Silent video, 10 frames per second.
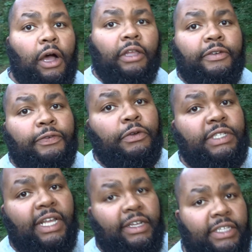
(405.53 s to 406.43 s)
all the food
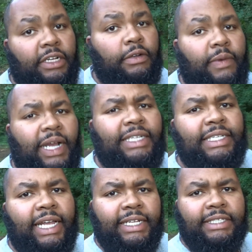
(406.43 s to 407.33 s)
is down into the
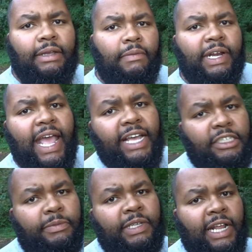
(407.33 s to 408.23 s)
garage and someone
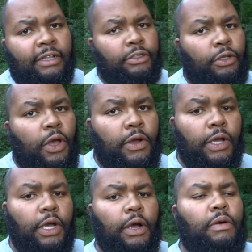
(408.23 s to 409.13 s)
asked me not too long
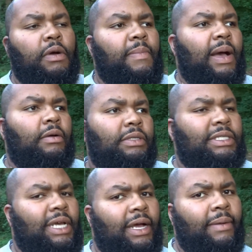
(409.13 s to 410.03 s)
ago
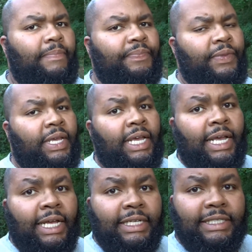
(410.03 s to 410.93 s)
about um,
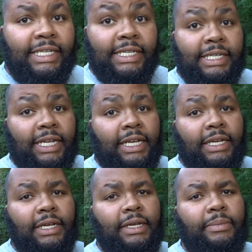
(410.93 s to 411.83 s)

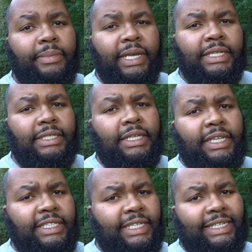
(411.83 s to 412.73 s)
seasoning meats and
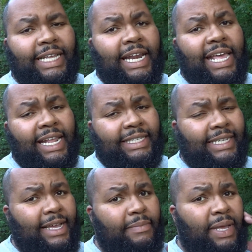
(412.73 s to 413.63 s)
things like that ahead of
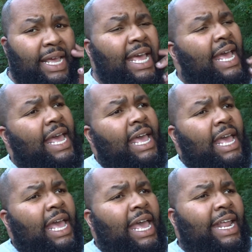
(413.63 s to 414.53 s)
time.
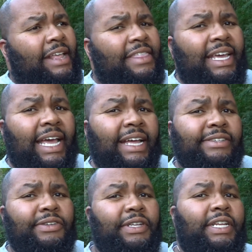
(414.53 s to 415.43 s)
And I think I
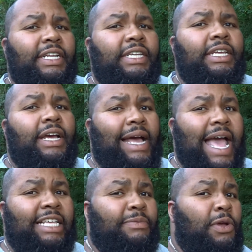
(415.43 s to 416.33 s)
answered it in the uh,
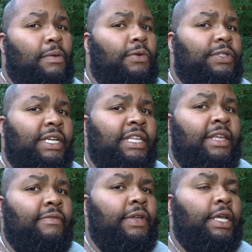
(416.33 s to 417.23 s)
Ask Me Almost
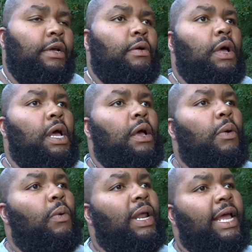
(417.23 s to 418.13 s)
Anything video.
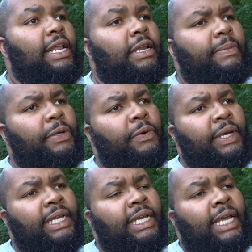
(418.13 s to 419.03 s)
What I end up
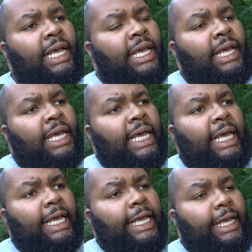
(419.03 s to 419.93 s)
doing
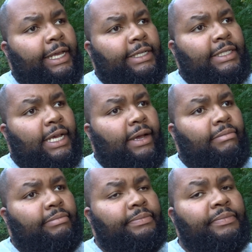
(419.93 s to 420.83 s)
is
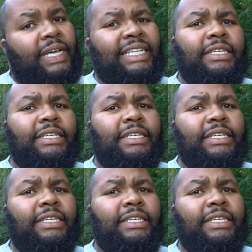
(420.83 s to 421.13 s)
um, I